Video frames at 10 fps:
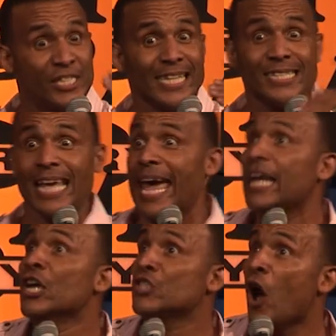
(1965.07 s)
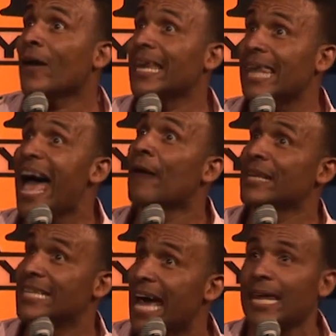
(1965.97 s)
She said talking
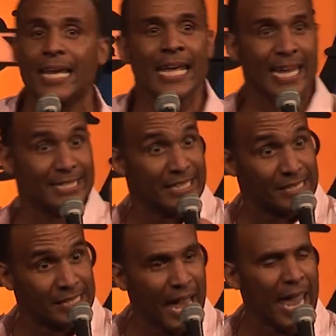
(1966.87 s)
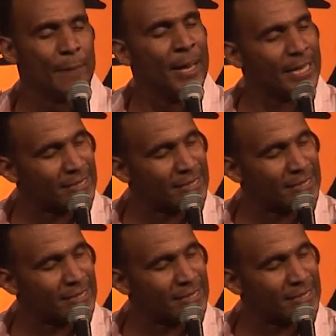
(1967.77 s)
loud and yelling is the same.